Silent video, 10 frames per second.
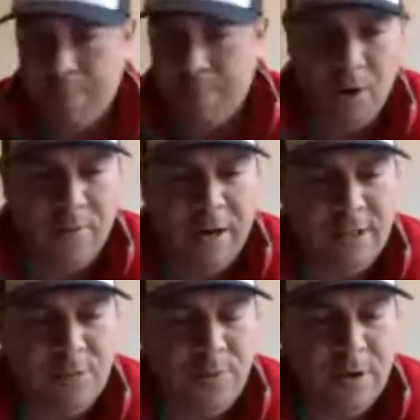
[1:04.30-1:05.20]
Paul
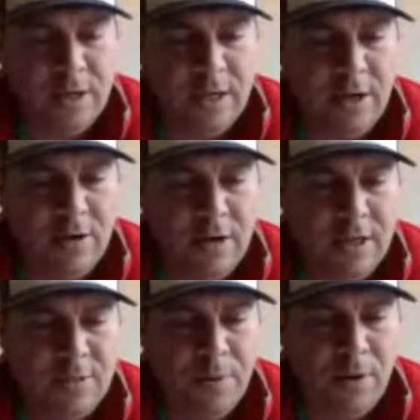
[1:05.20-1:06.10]
writes this book, and here it
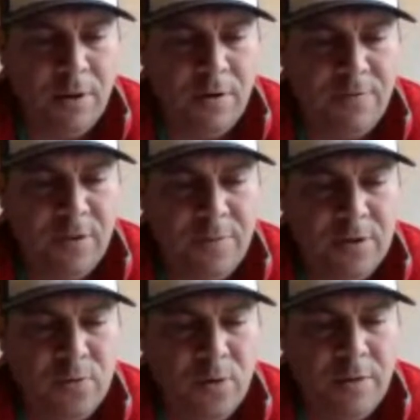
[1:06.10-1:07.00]
is: Paul,
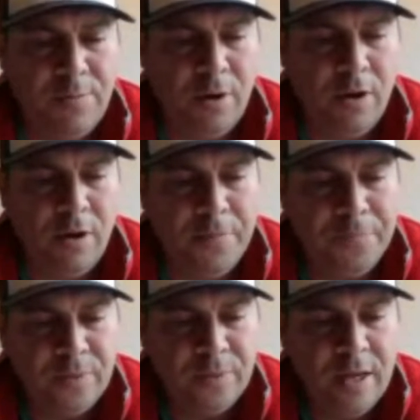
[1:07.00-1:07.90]
Philippians one, Paul
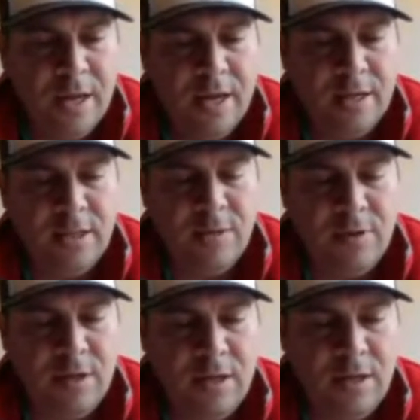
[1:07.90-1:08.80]
and Timothy,